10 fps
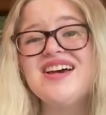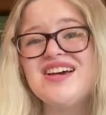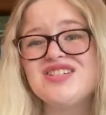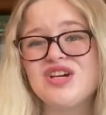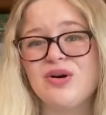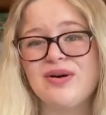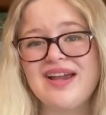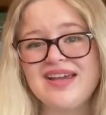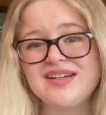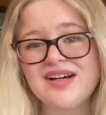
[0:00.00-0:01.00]
So
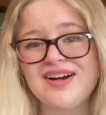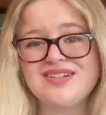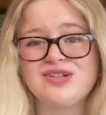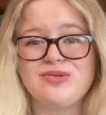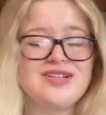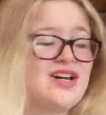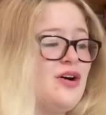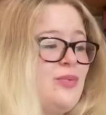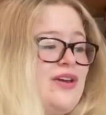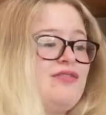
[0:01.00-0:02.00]
in Carton
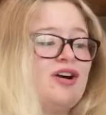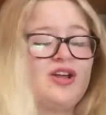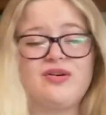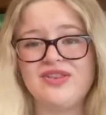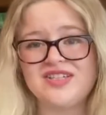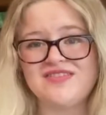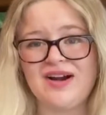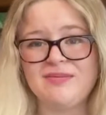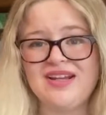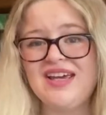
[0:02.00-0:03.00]
Quidder we follow this
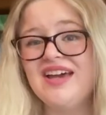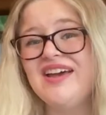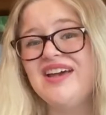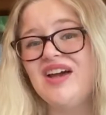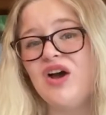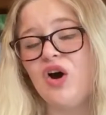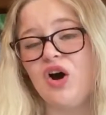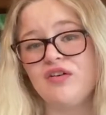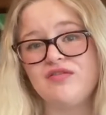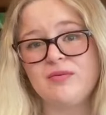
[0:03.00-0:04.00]
family
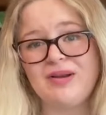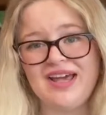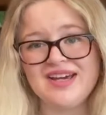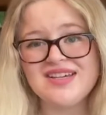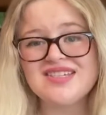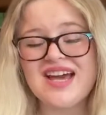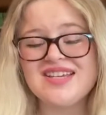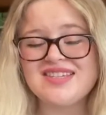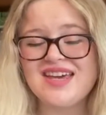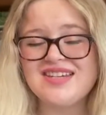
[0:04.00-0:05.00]
of players
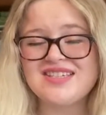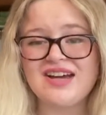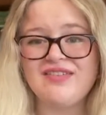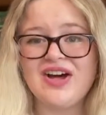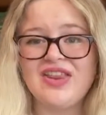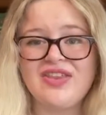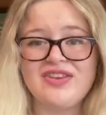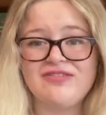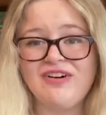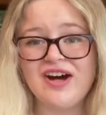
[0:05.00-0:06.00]
as they discover that
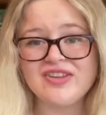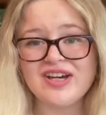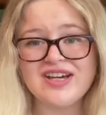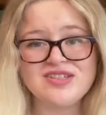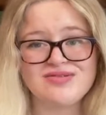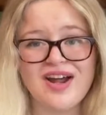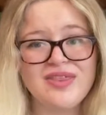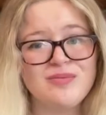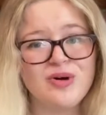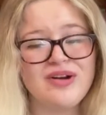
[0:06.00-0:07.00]
the father is rather
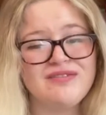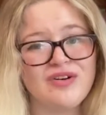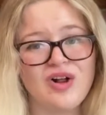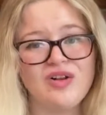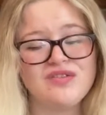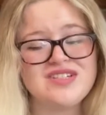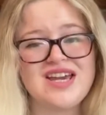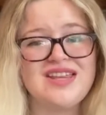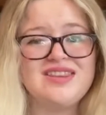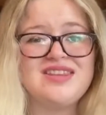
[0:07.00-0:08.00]
more involved
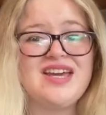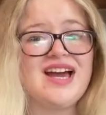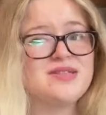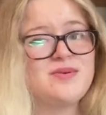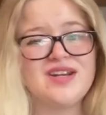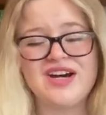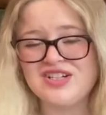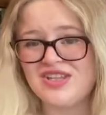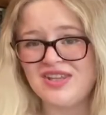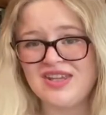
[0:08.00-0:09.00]
in the
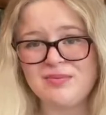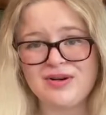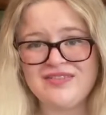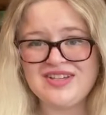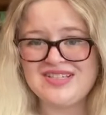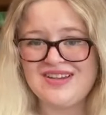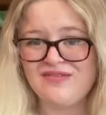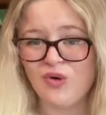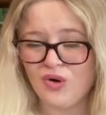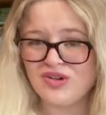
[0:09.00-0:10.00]
espionage than they previously
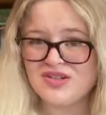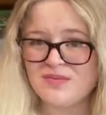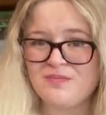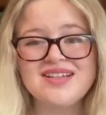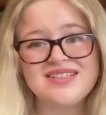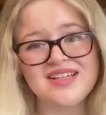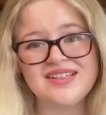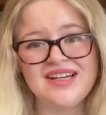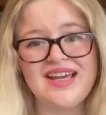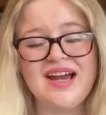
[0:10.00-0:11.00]
thought.
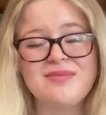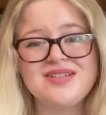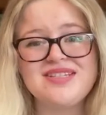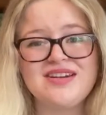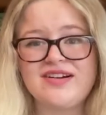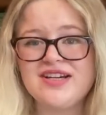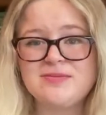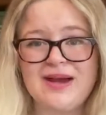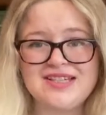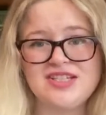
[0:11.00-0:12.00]
Suddenly a mysterious
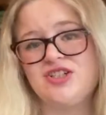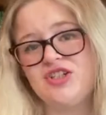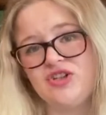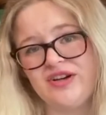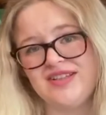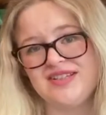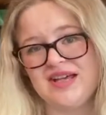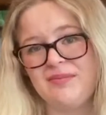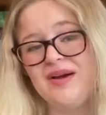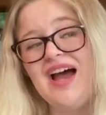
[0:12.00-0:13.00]
passenger joins
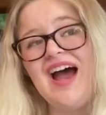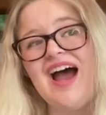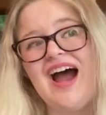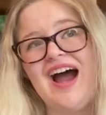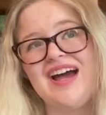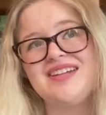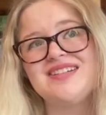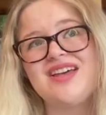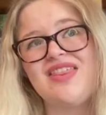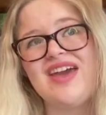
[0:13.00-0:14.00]
them and
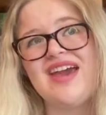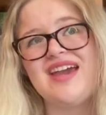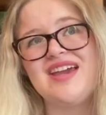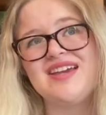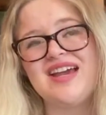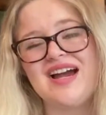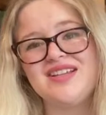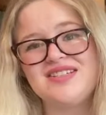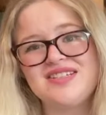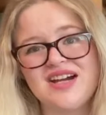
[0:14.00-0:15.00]
they
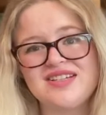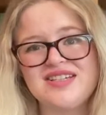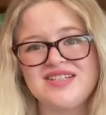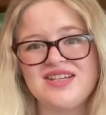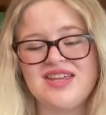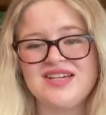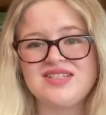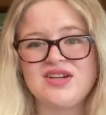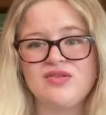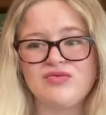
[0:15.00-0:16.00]
get sucked into
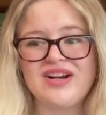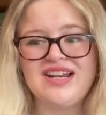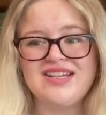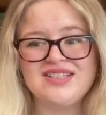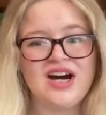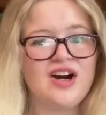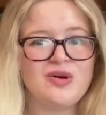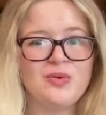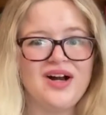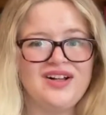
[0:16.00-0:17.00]
this really dark
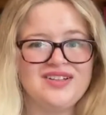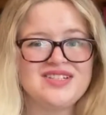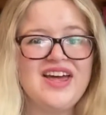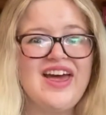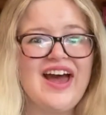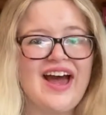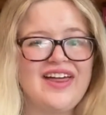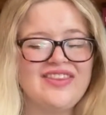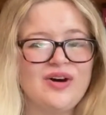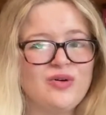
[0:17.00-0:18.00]
world.
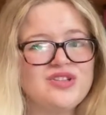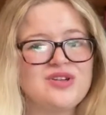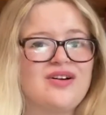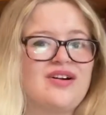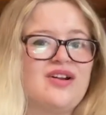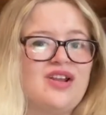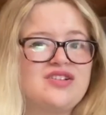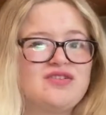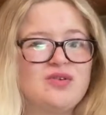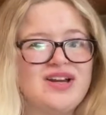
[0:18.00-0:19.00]
And there also are a
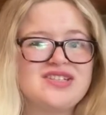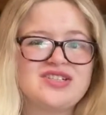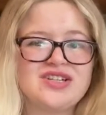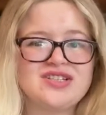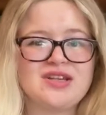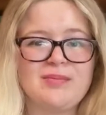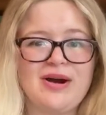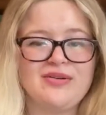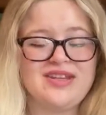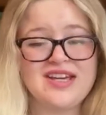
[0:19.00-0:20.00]
lot of questions
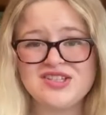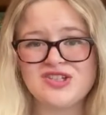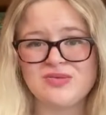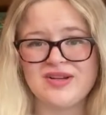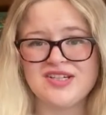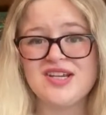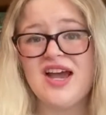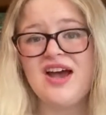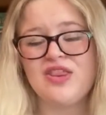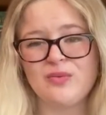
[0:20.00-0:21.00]
about the instrument
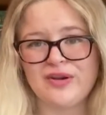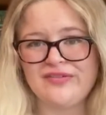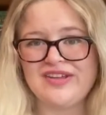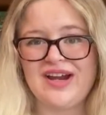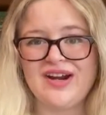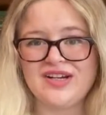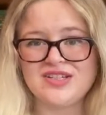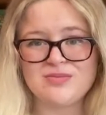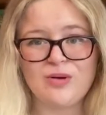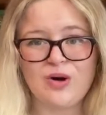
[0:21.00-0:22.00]
that one of the
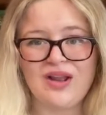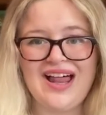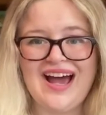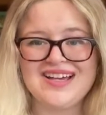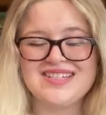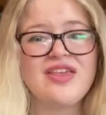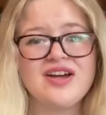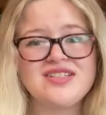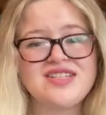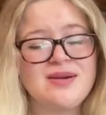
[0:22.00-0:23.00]
characters, Moral, has
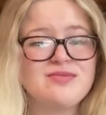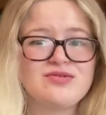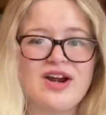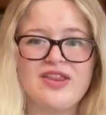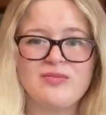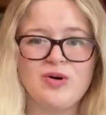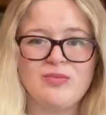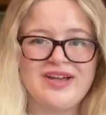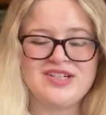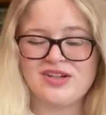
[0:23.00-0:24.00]
that seems rather more
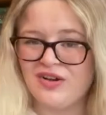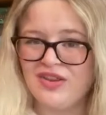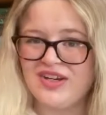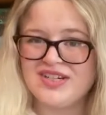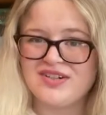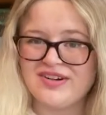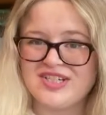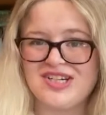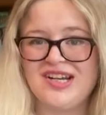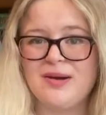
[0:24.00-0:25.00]
magical than it originally